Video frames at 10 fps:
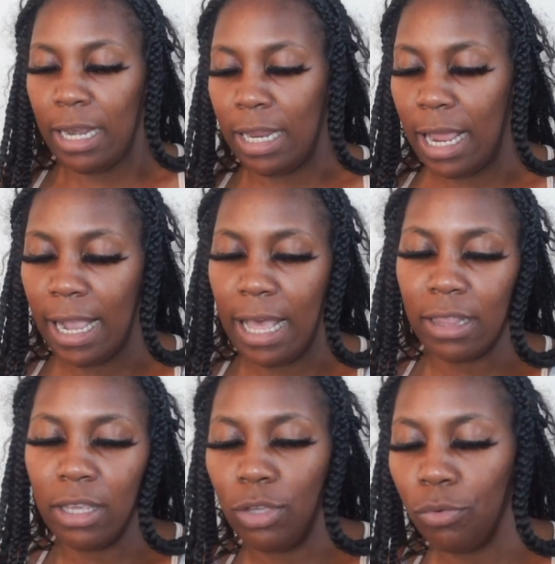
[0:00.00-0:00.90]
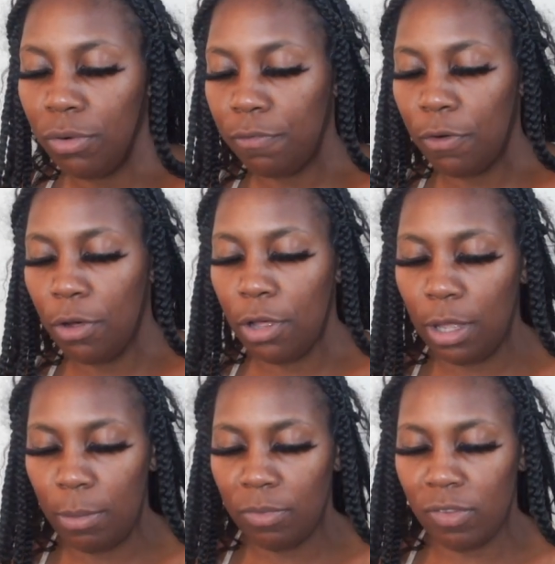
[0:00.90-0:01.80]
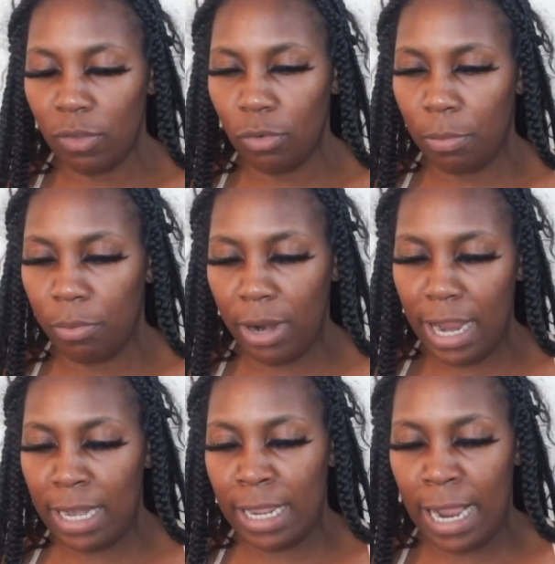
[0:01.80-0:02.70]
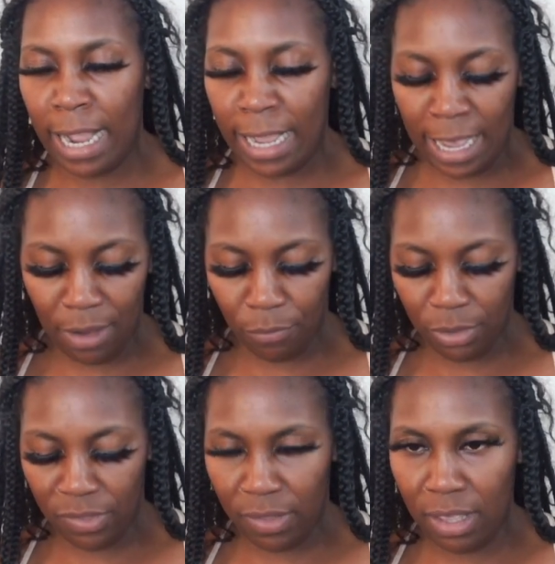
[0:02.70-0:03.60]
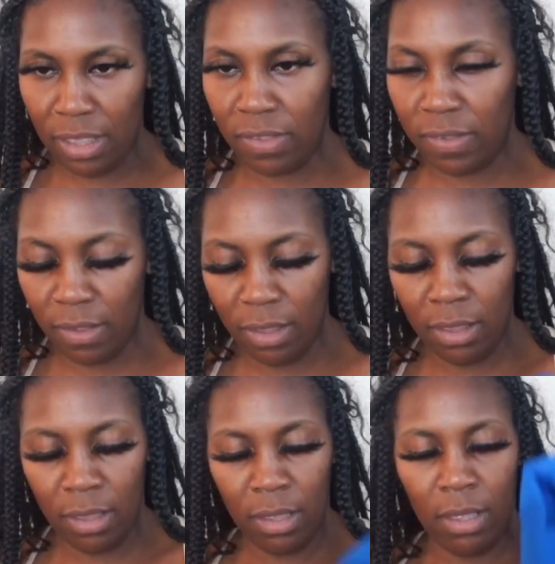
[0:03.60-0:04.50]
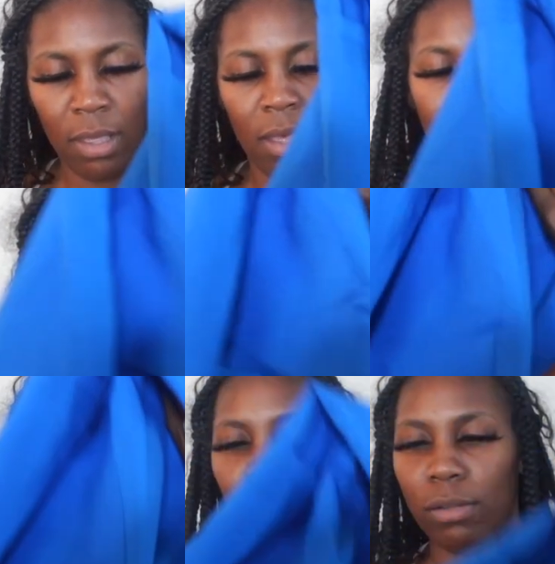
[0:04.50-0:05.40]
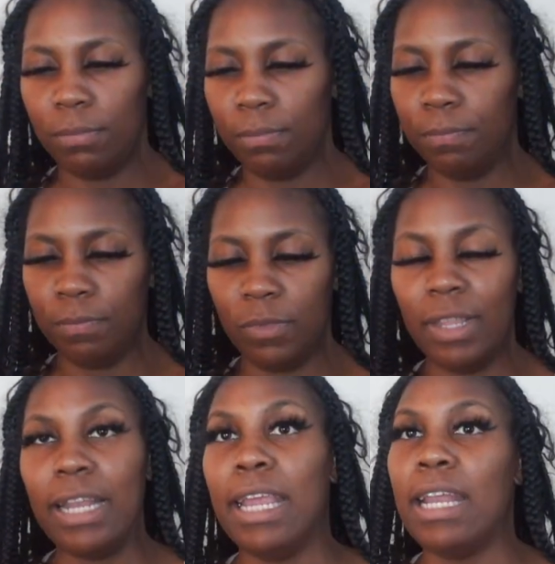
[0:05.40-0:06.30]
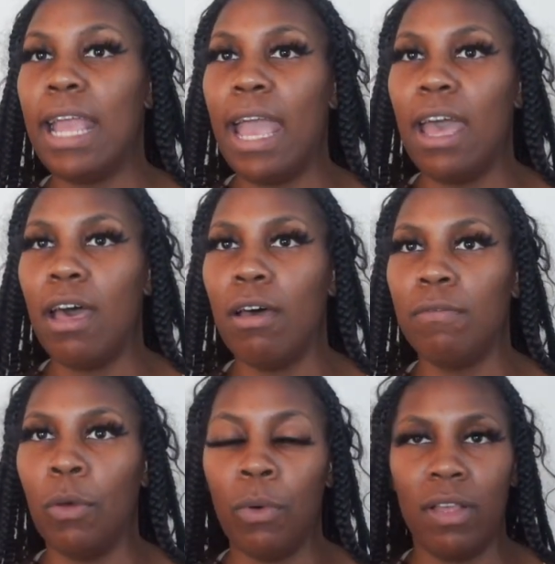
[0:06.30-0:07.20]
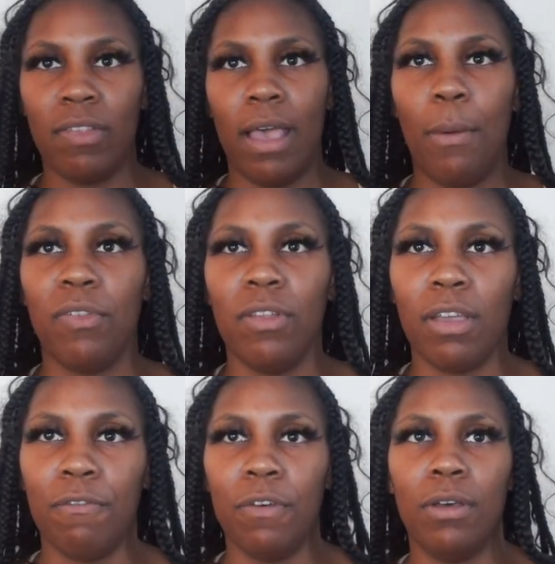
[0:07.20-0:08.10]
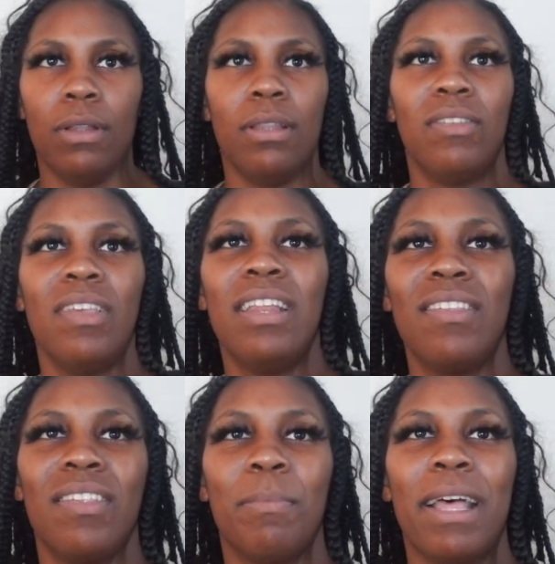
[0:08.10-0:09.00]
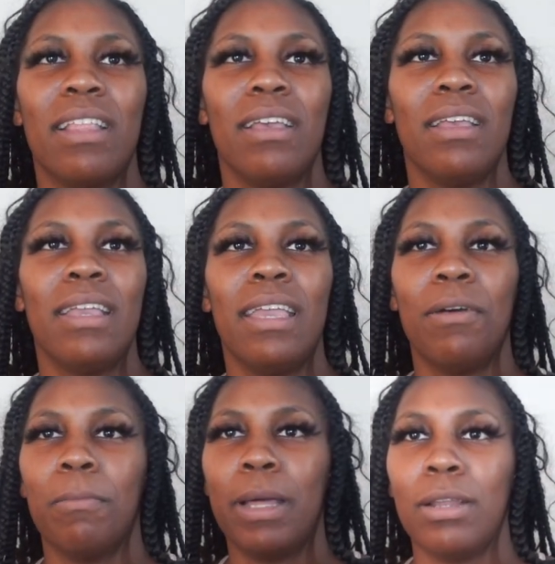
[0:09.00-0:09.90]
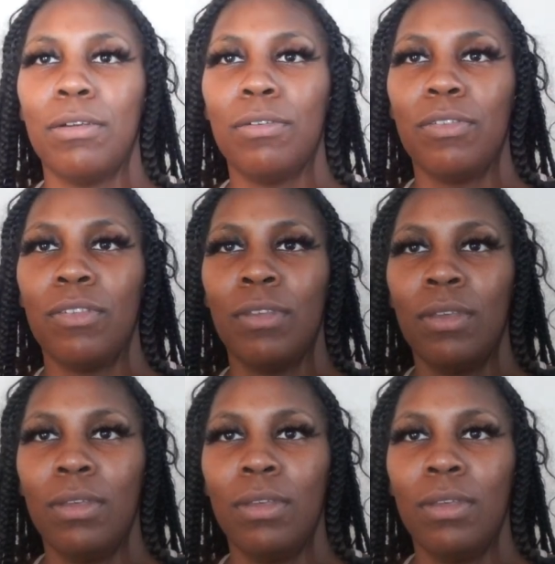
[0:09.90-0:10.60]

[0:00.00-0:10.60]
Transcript: And then I got the uniforms. So the brand that I got was this. Uh, they didn't have the ones I was looking for. See, this is about to get on my nerves.